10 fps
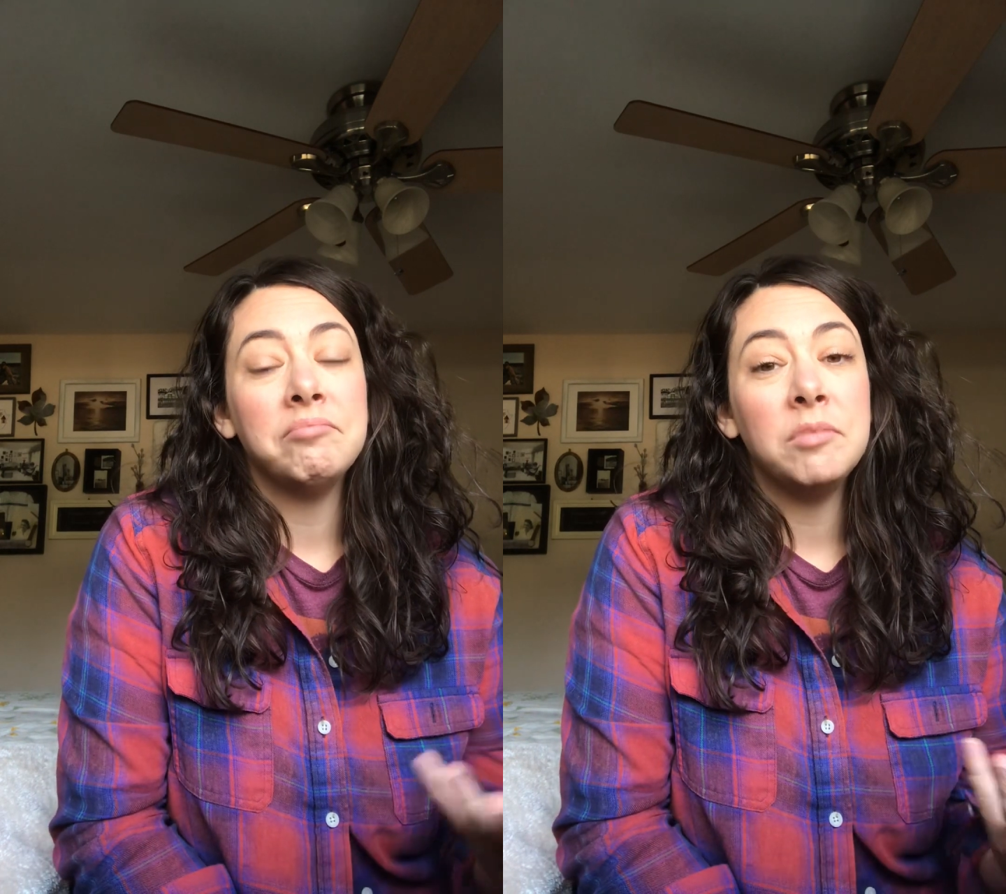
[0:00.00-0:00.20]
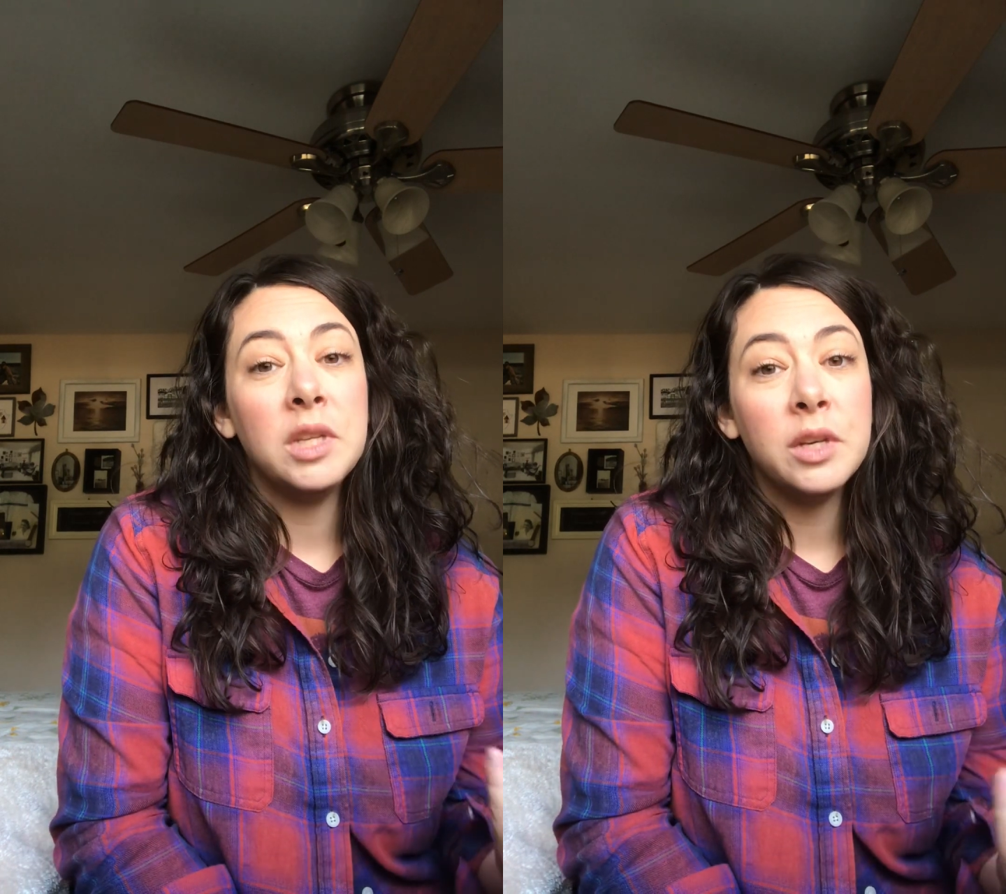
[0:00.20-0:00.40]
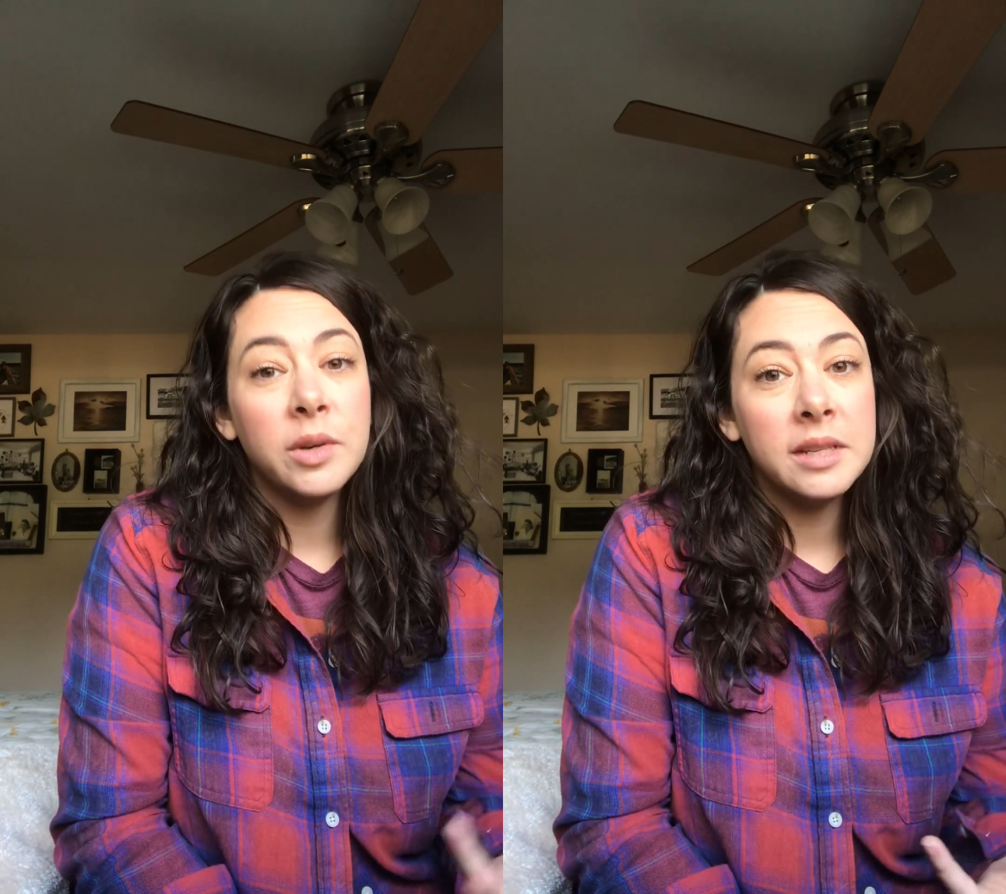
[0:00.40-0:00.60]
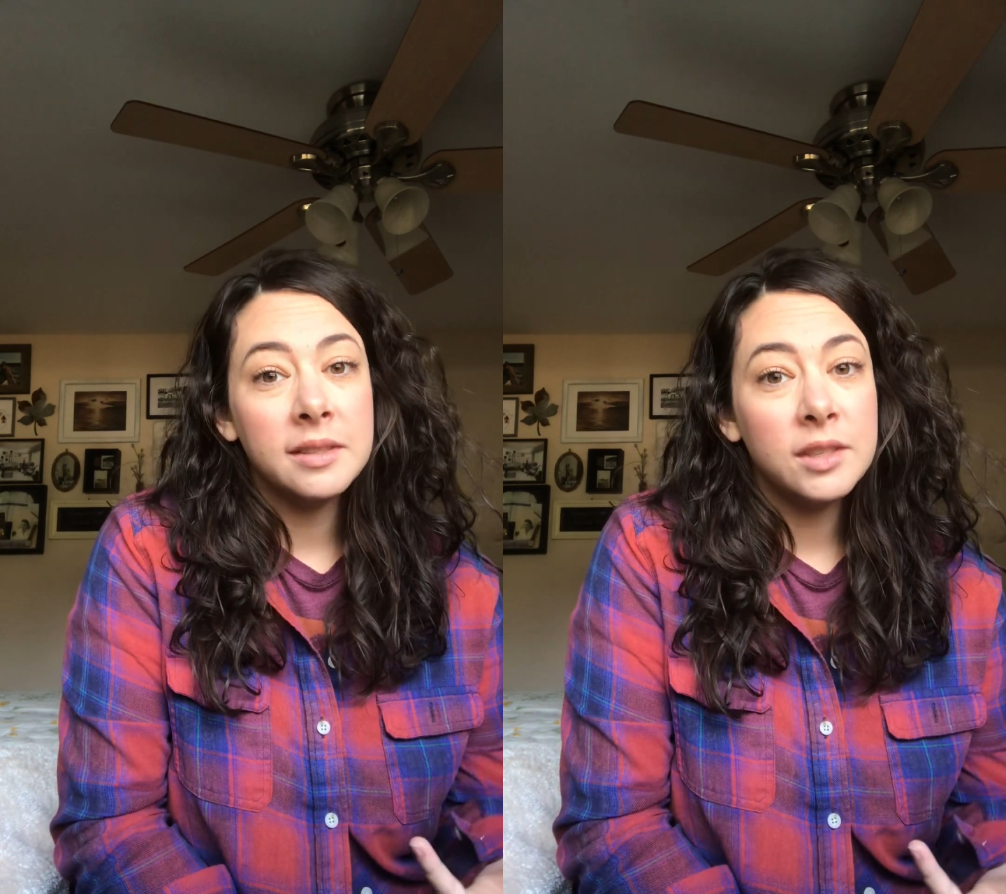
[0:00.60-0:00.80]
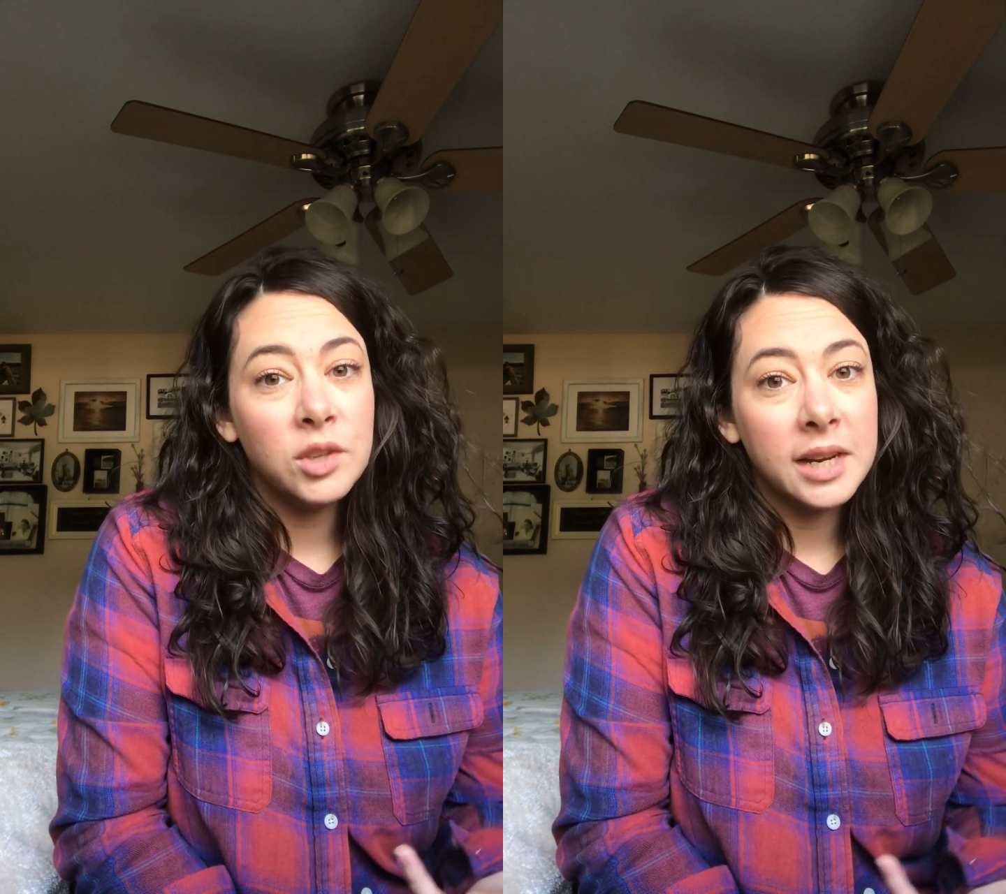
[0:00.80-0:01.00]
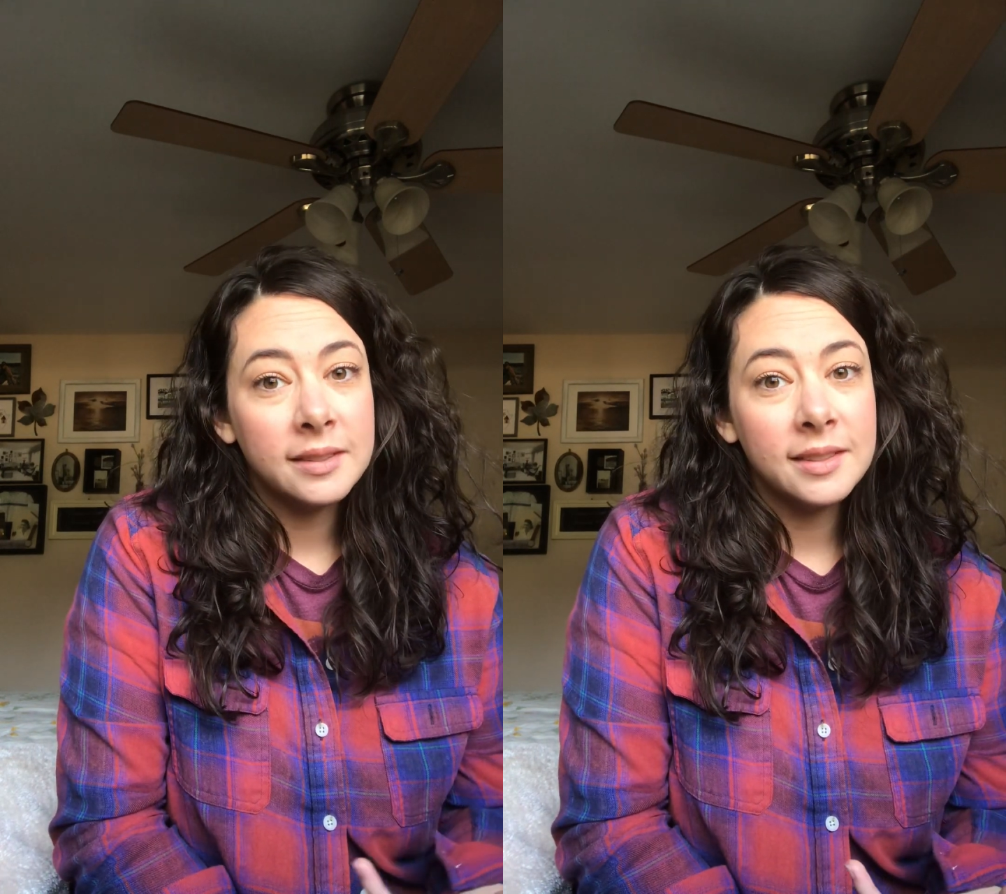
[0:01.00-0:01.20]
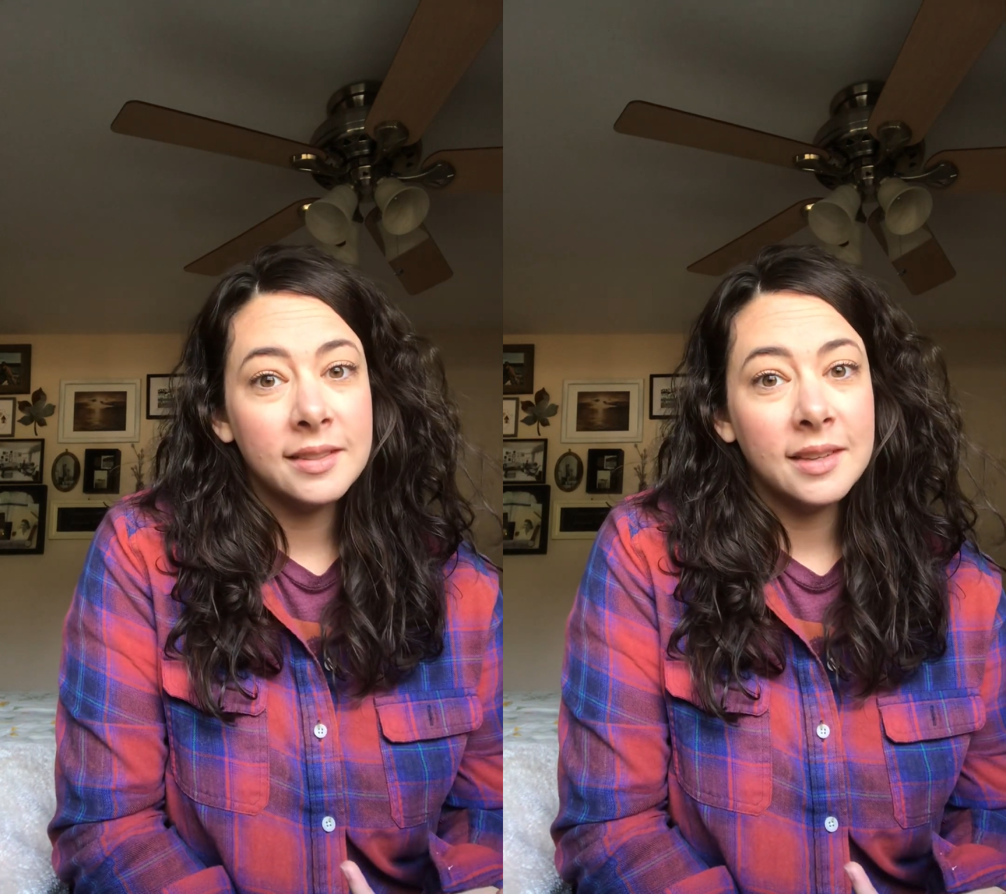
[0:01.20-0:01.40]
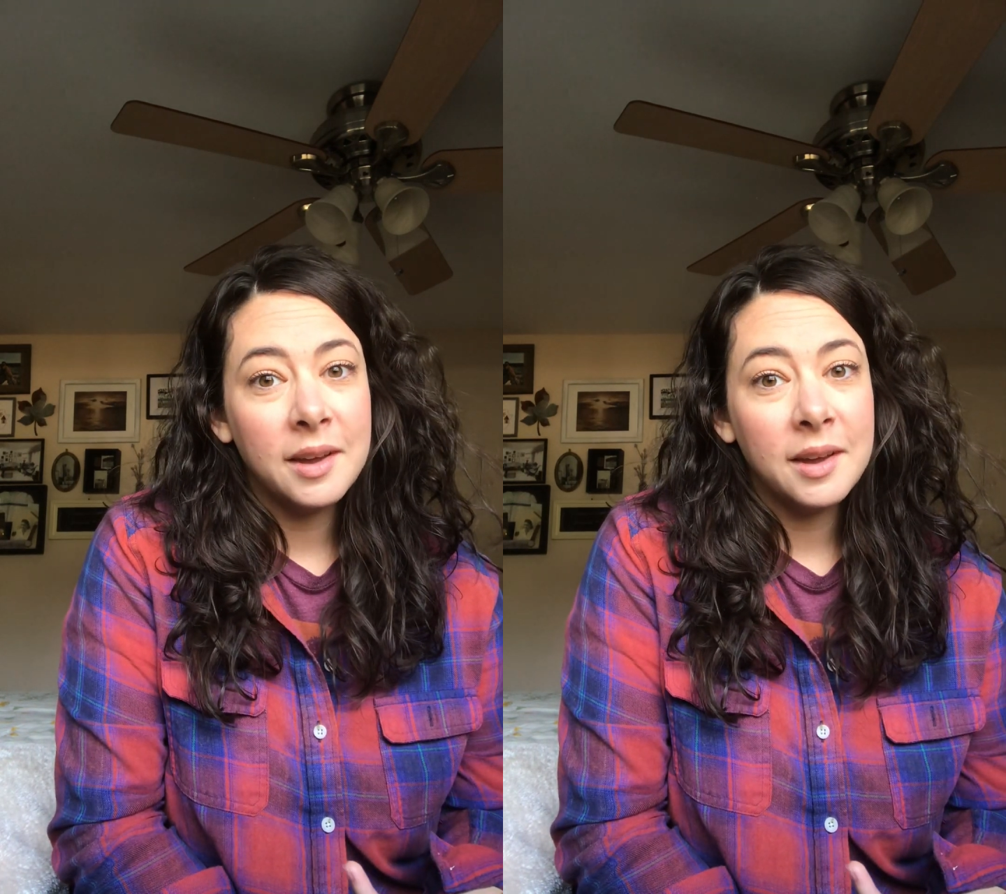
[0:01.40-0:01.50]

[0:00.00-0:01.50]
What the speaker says: decreased the chances